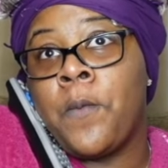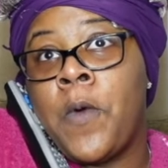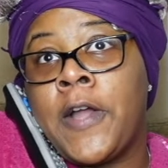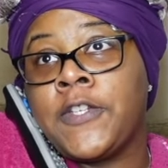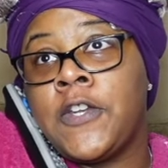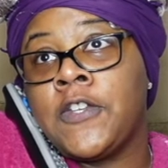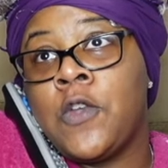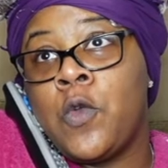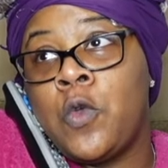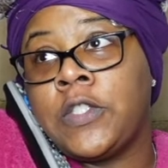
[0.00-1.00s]
watching this
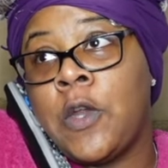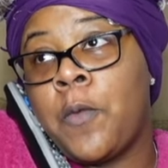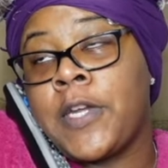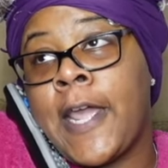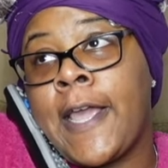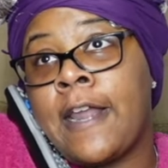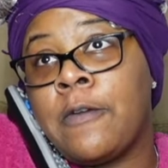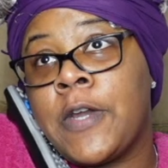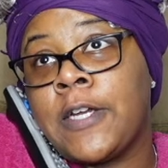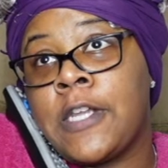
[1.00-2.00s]
news, you see what they got
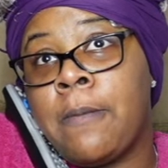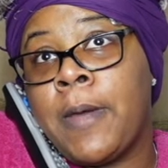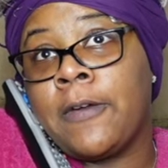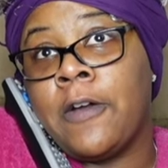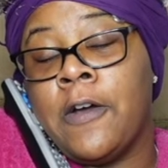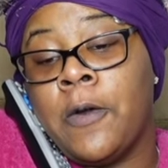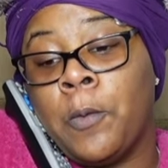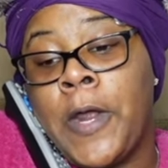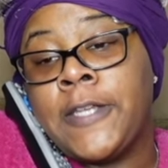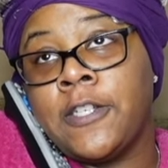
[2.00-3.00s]
on there talking about,
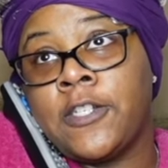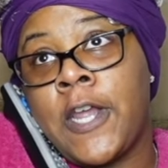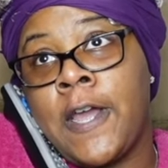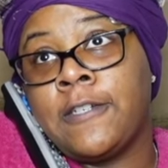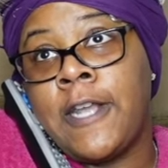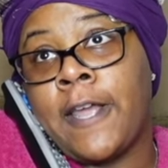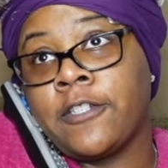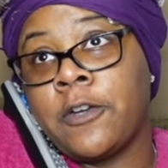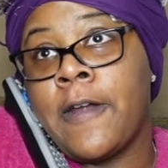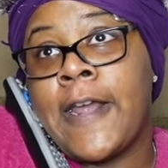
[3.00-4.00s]
raise the child tax
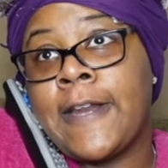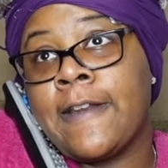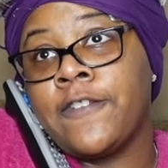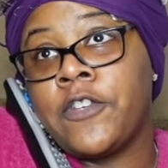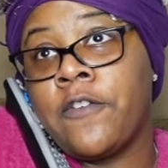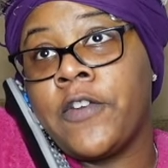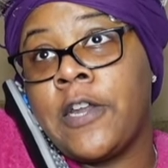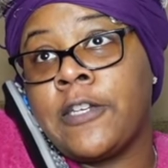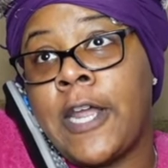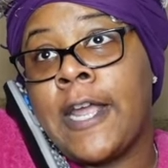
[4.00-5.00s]
credit and stuff and
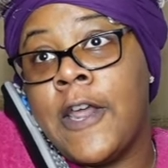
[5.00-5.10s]
everything.